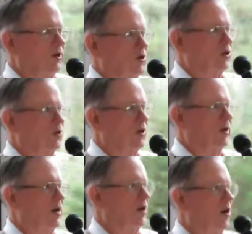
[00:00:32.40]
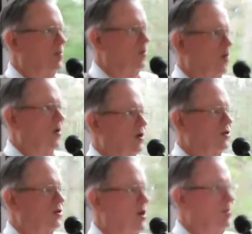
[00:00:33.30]
Because you could get on board
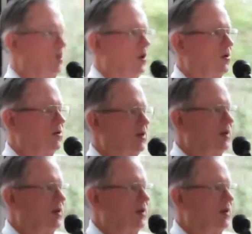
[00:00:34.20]
a steamboat